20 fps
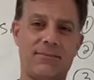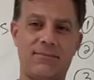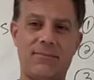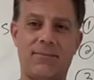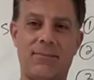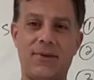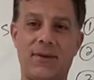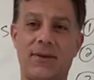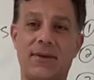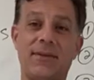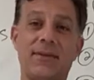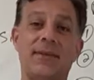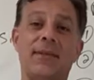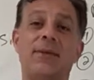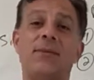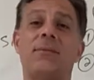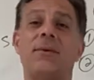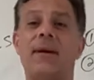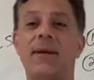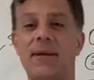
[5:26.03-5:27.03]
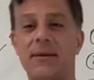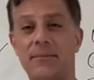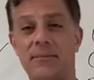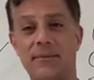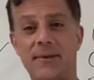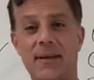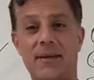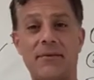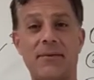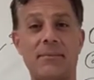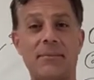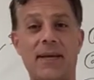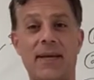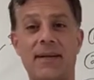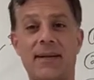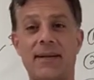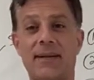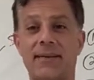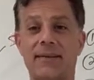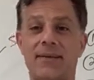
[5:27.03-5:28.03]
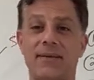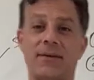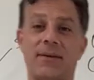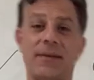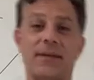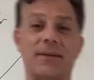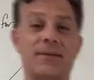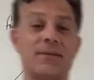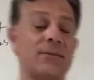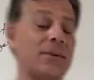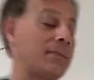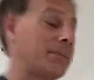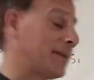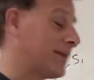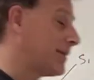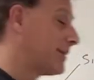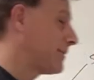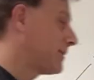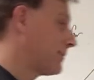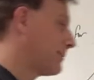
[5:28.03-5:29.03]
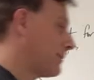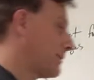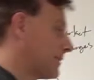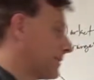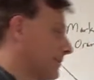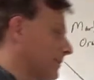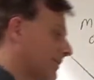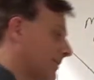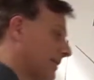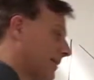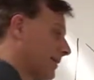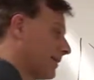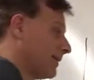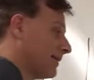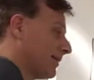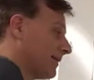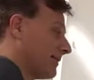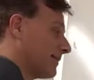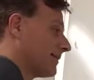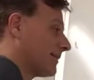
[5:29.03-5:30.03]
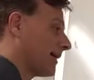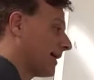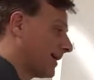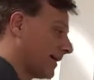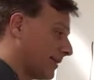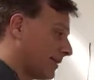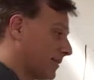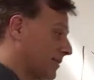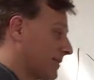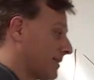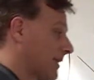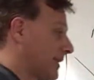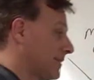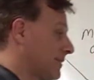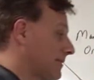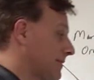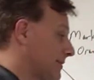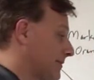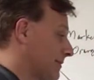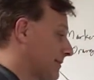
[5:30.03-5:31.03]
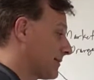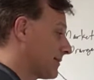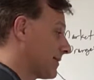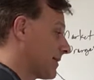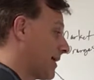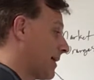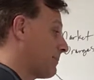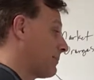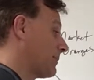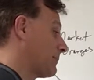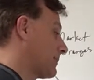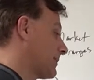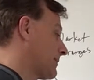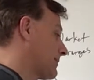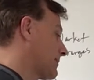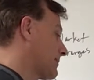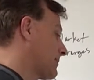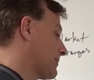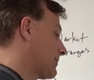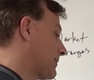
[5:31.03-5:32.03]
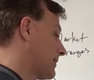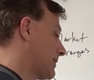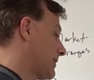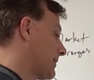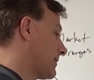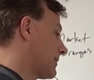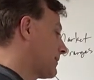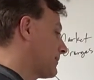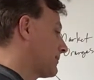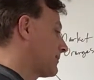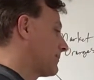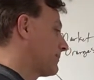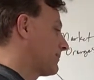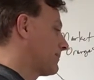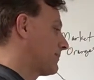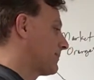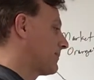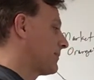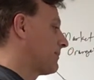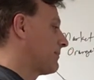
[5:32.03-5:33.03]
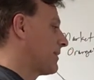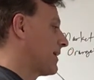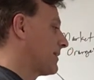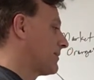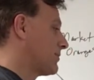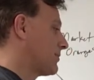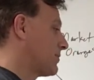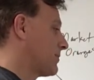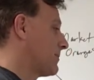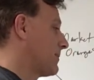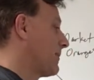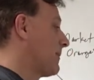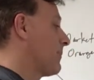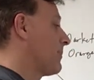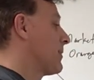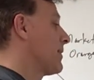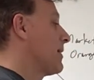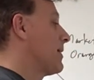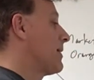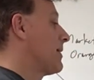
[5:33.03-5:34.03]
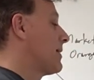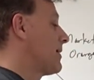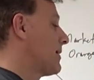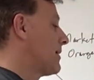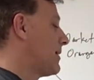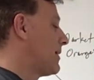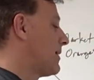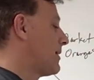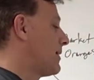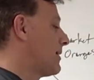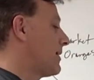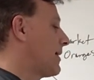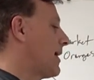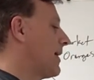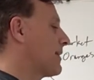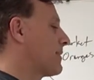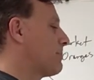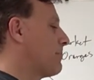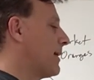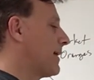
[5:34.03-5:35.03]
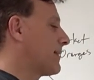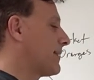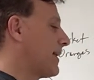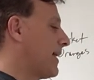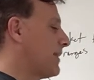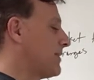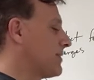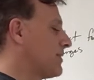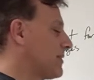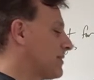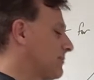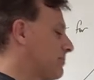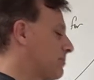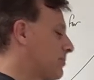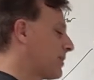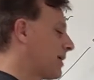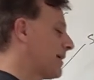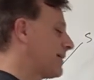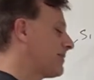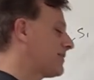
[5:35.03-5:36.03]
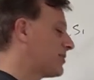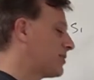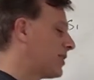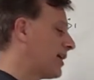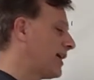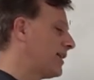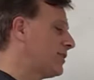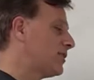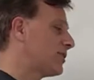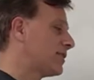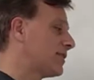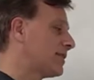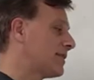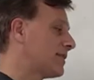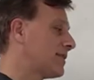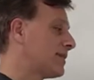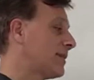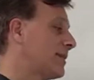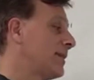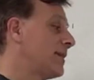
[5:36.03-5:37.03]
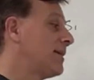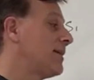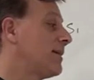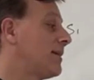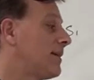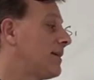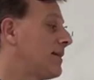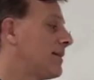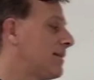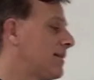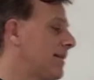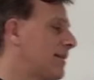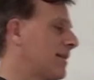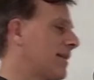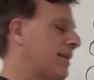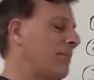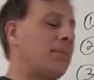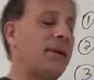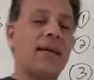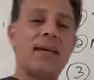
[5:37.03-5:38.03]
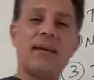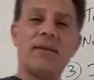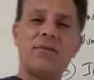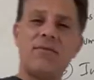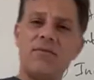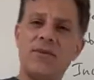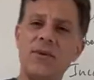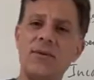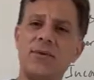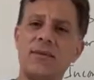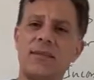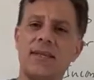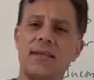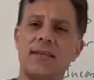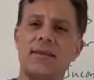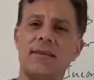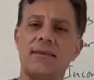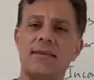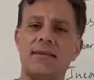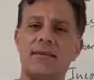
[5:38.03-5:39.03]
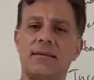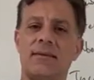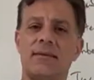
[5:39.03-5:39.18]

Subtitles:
you can see why I've never made it as a great swimmer, but I understand compliments, so there you go, revenge. Expectations of price changes. This can be confusing